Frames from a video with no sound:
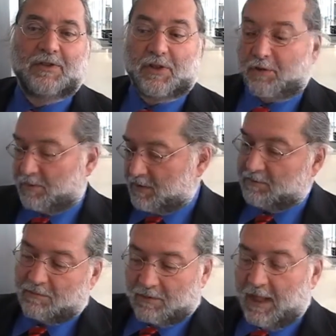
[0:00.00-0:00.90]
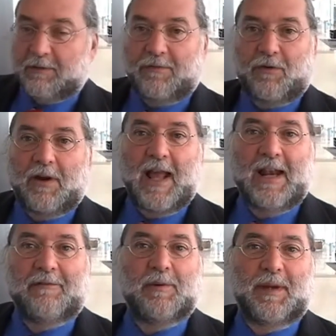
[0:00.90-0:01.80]
So Henry Ford
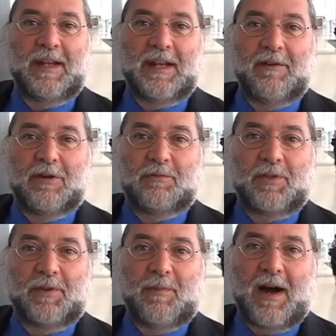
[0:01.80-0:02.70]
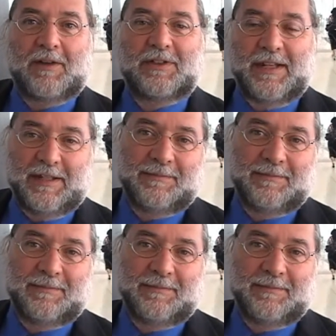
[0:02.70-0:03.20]
had everybody covered with the Model T.